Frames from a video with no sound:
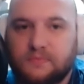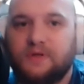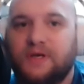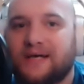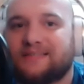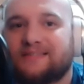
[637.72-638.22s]

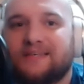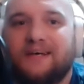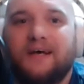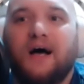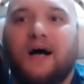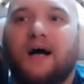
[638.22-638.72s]
Yes.
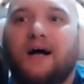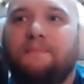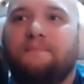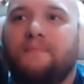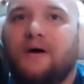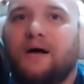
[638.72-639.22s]

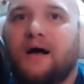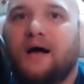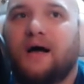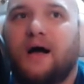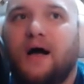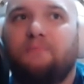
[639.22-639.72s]
Uh,
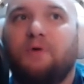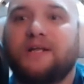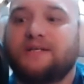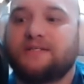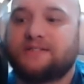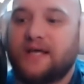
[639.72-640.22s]
I
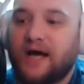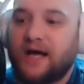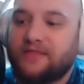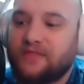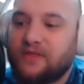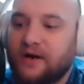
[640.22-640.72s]
wanted to say
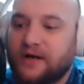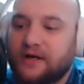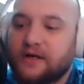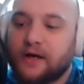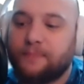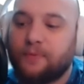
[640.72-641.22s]
I thought a
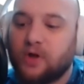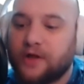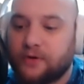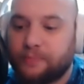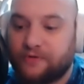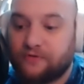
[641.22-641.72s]
couple
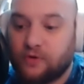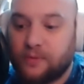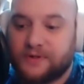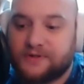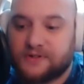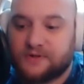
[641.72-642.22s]
other
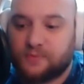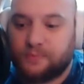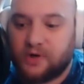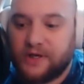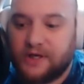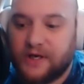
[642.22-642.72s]
performances were
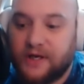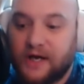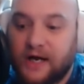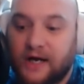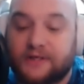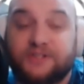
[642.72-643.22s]
pretty good.
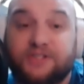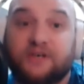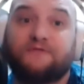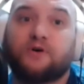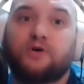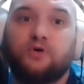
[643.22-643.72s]
Uh,
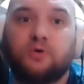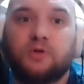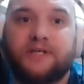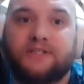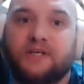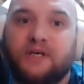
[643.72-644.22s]
Jennifer
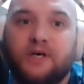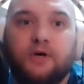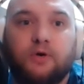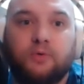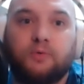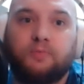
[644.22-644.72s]
Coolidge,
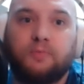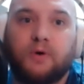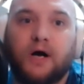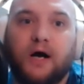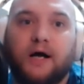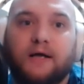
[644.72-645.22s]
who
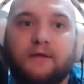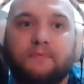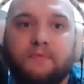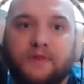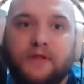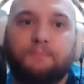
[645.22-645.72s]
uh,
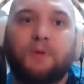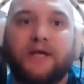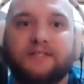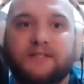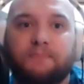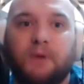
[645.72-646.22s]
the
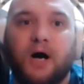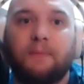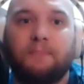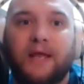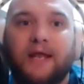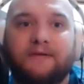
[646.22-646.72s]
plays the
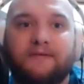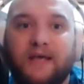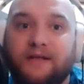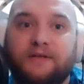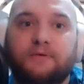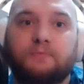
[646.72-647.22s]
mom in it,
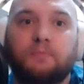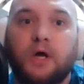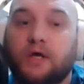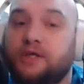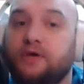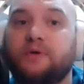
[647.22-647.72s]
and
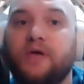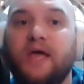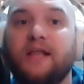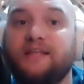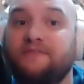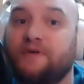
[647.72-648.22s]
yes, you, you oh,
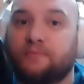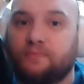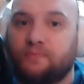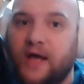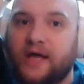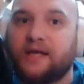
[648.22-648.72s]
can't even
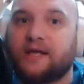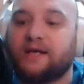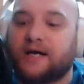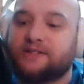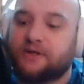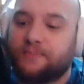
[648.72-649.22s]
yeah.
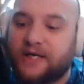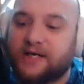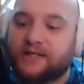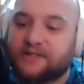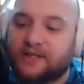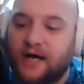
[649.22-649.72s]
recognize her
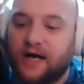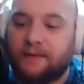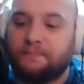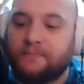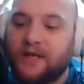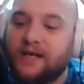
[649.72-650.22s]
because yeah.
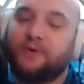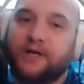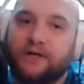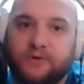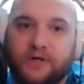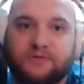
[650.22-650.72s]
Uh,
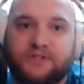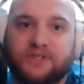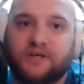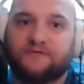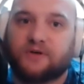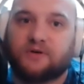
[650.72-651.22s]
anyone who knows
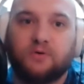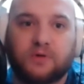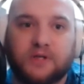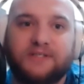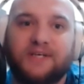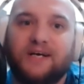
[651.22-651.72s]
Jennifer
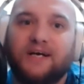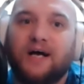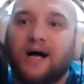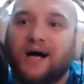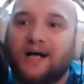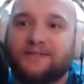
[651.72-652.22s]
Coolidge,
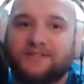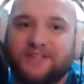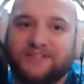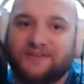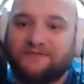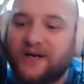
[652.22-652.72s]

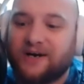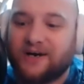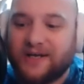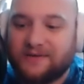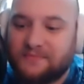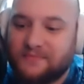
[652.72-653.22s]
she's a
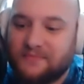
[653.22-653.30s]
very